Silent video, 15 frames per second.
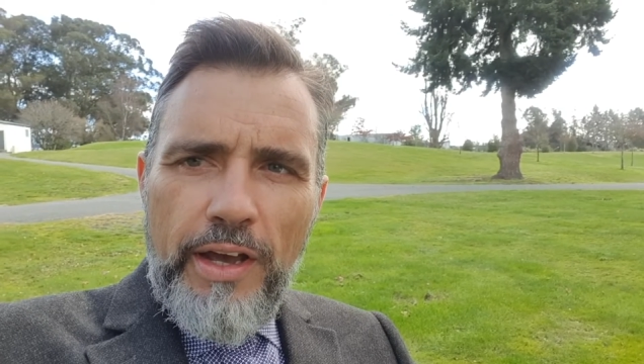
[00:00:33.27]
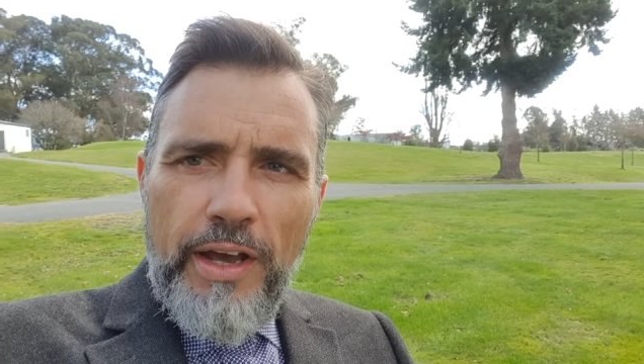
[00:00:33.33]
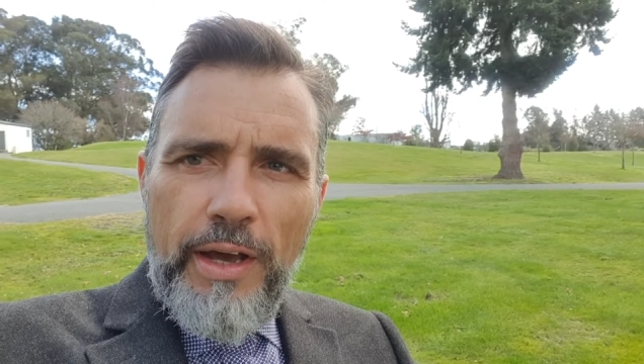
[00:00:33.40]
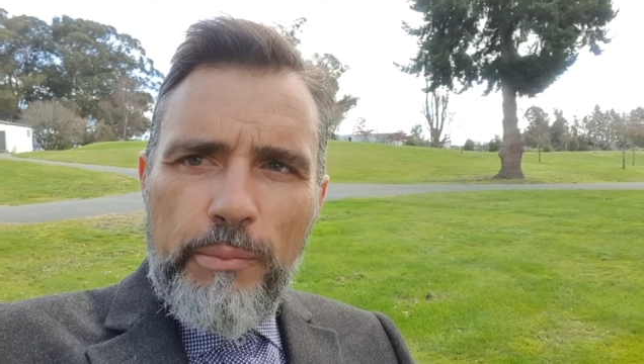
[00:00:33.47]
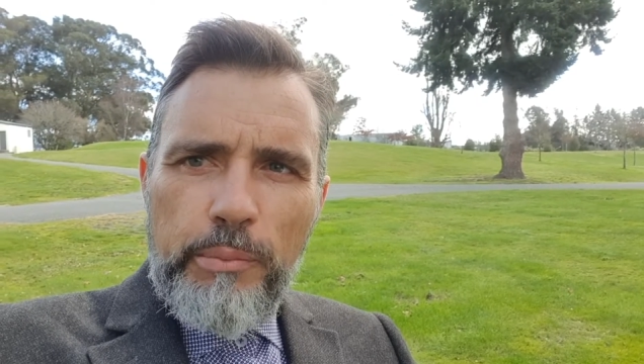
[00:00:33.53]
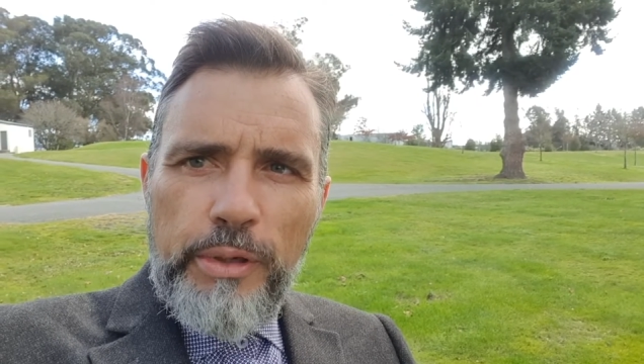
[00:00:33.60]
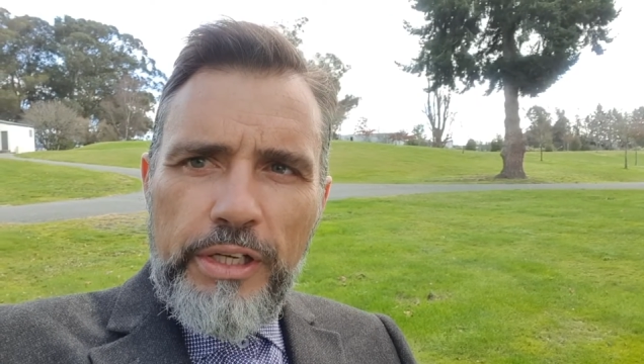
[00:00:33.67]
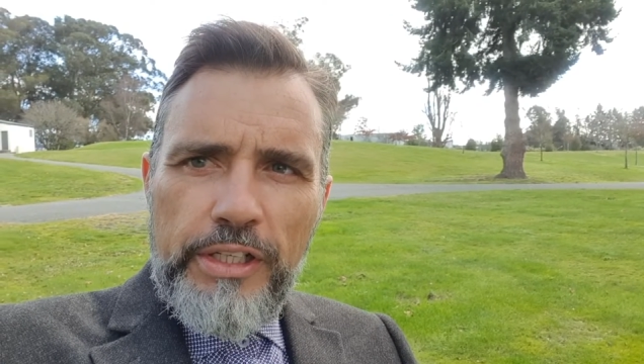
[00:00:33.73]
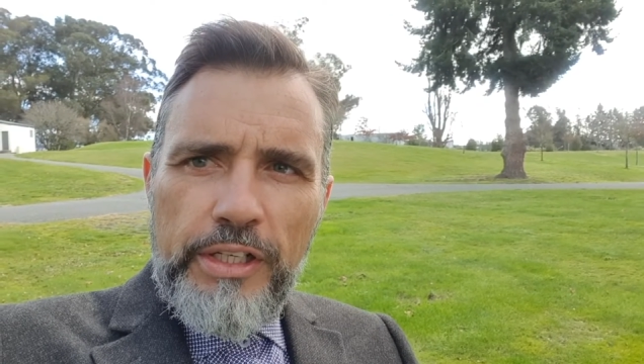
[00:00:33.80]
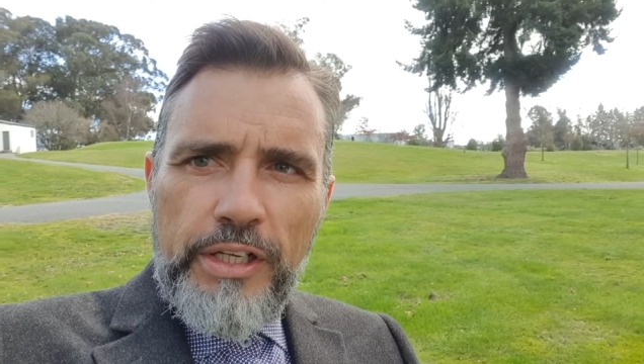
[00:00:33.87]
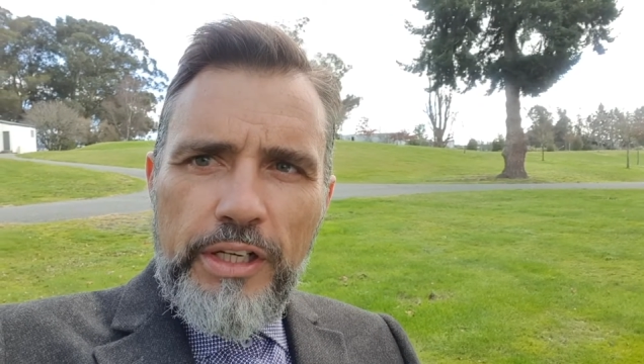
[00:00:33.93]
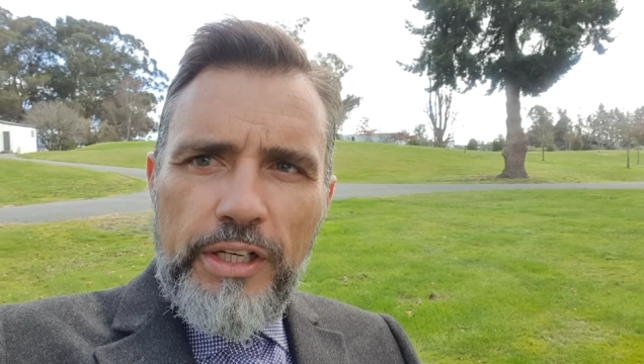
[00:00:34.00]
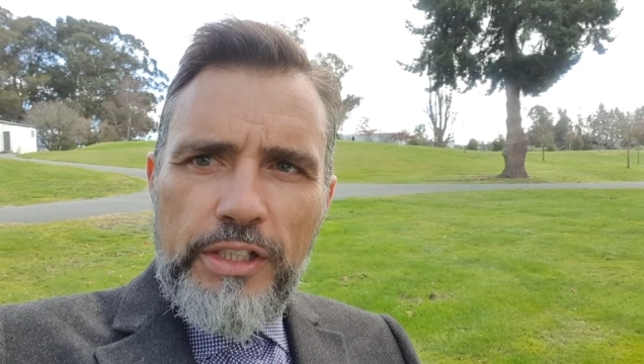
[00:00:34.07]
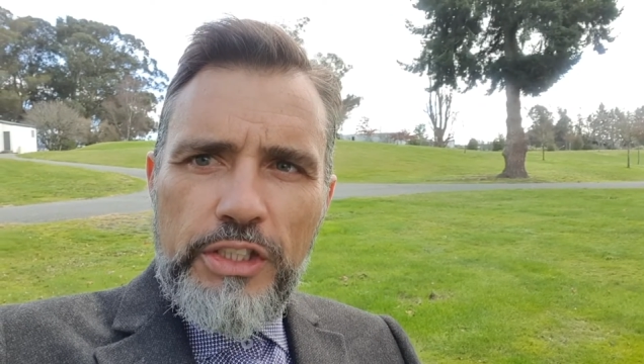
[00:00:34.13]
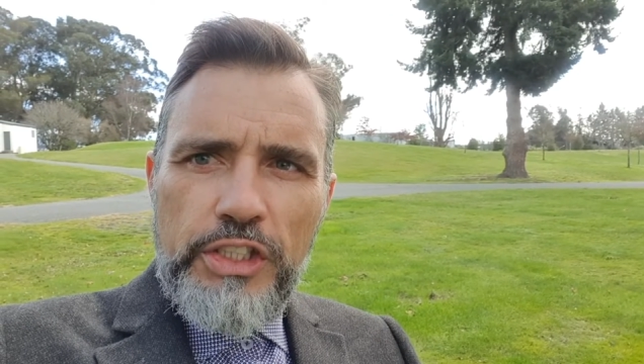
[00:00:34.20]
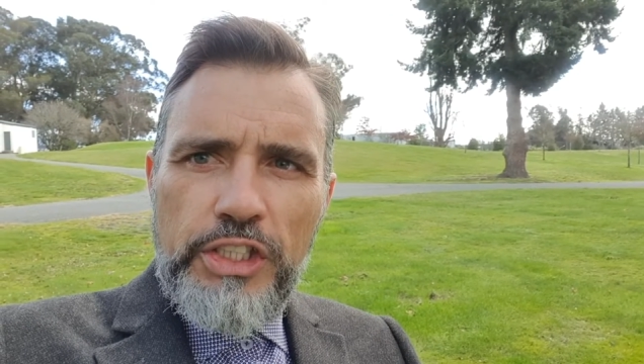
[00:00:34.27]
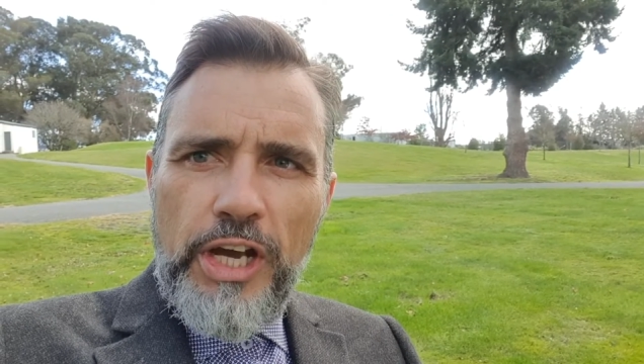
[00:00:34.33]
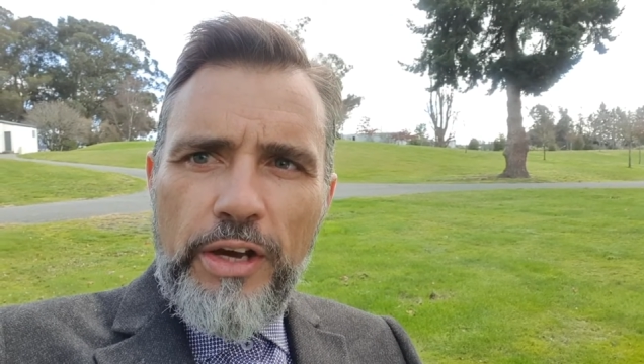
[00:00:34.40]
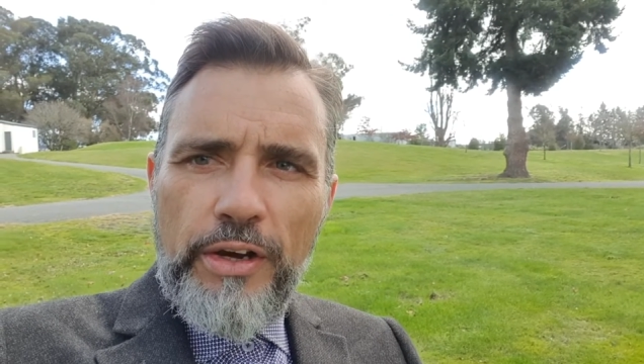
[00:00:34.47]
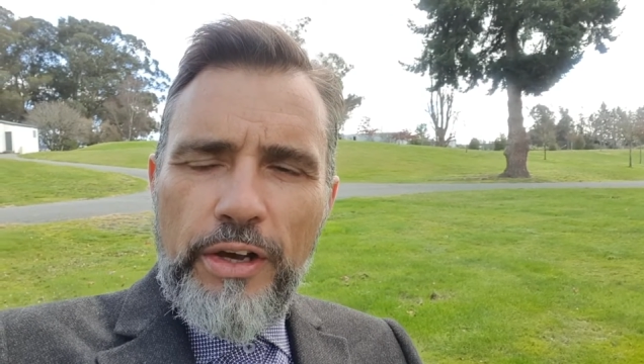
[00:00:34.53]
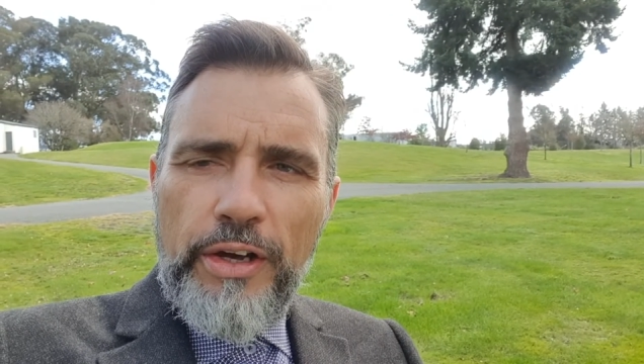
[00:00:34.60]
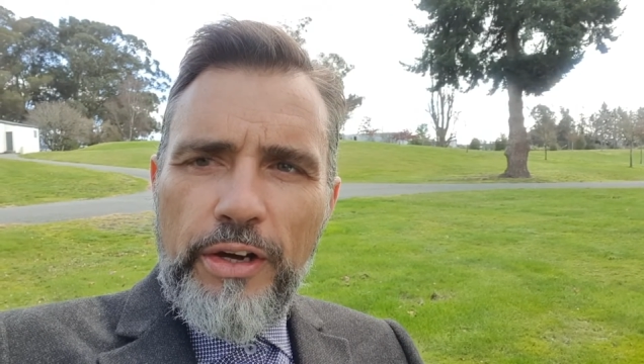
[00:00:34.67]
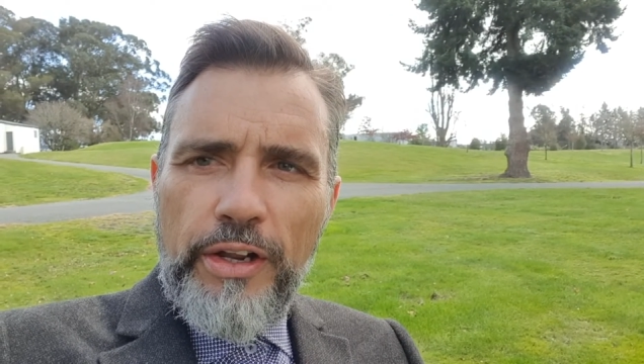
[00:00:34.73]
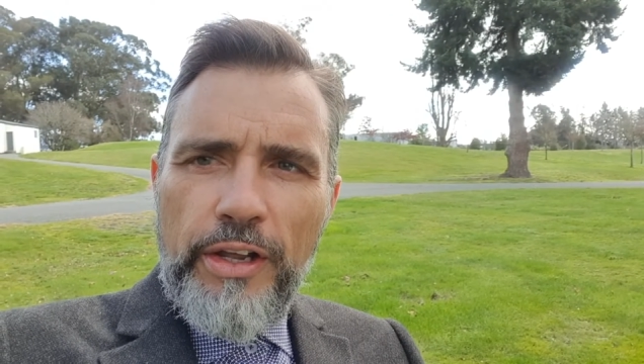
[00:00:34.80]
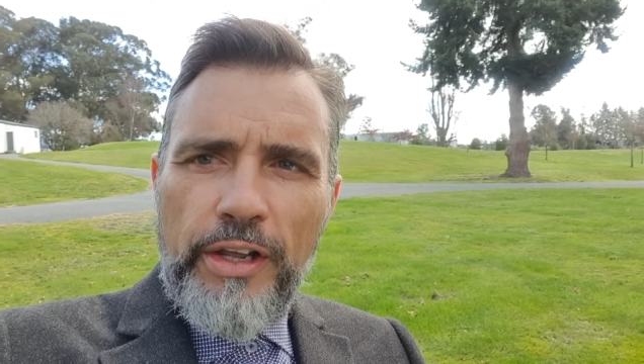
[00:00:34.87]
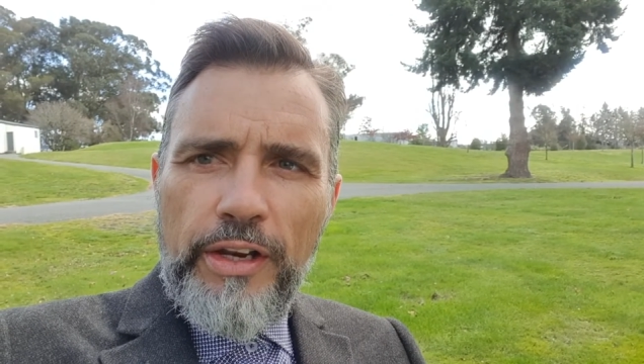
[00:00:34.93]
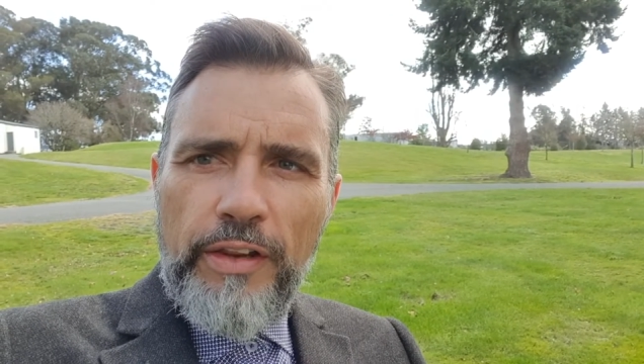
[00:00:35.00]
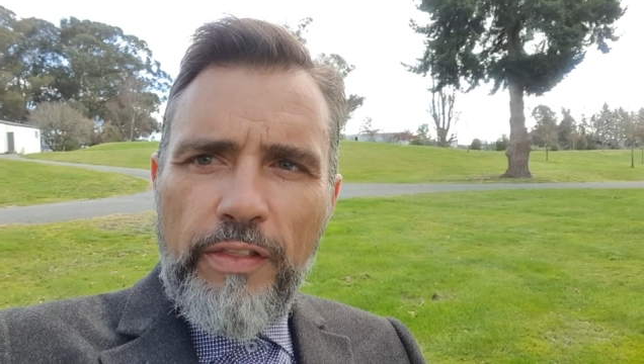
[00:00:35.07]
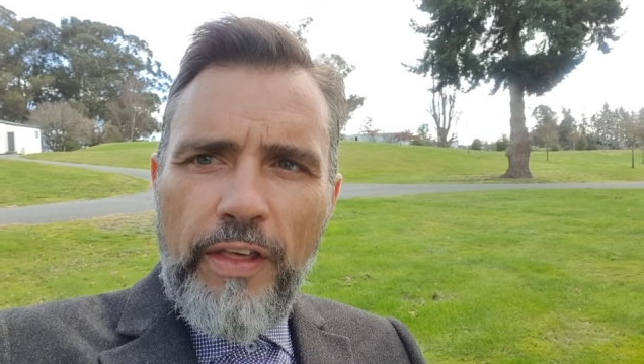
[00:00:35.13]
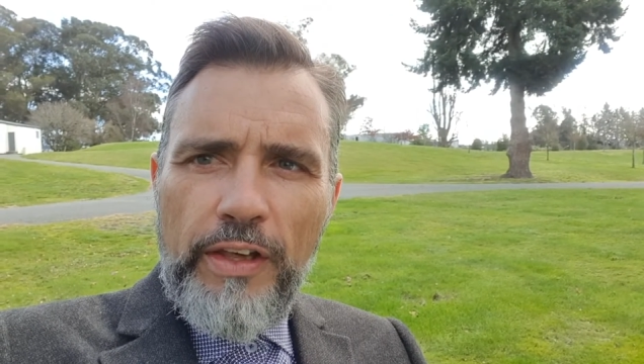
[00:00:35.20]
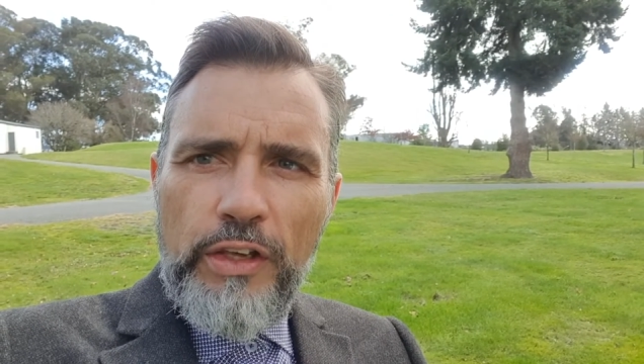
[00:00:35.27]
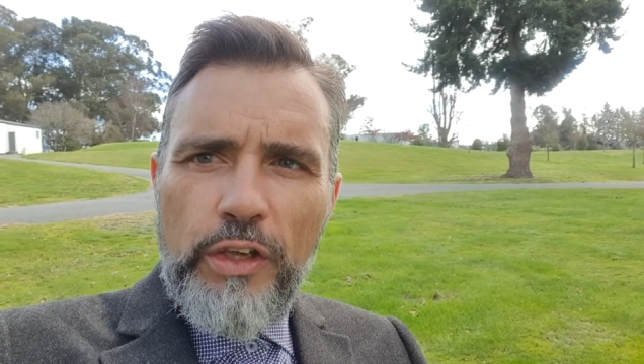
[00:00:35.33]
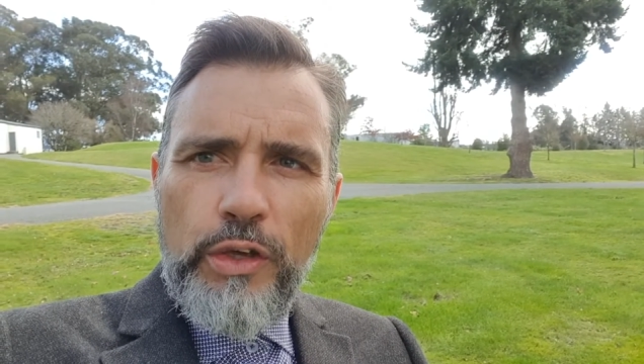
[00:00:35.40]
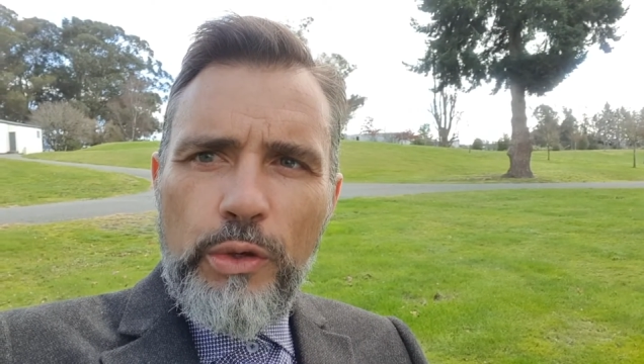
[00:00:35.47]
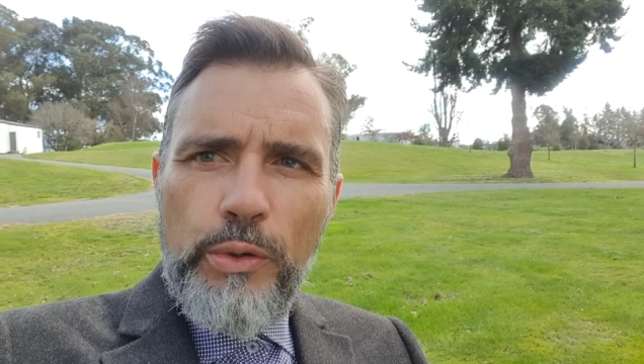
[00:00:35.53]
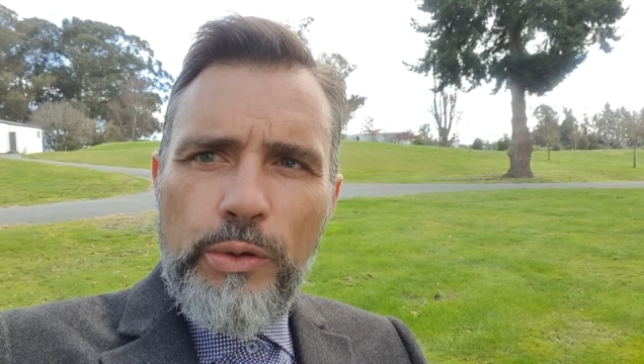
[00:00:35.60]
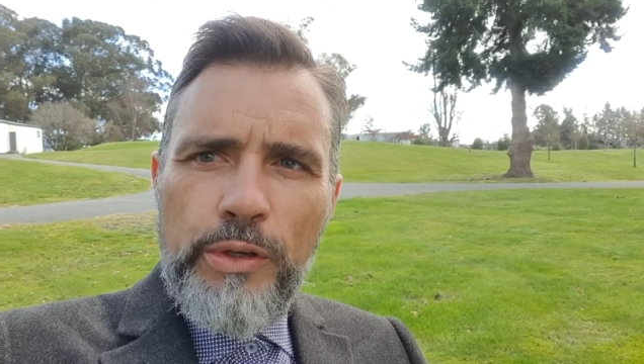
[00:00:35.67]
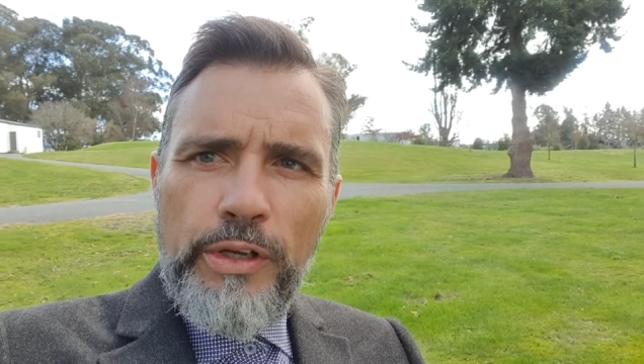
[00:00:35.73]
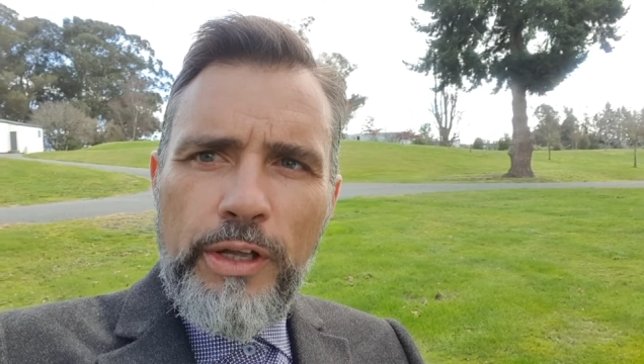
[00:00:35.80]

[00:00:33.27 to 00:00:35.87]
A big shout out and thank you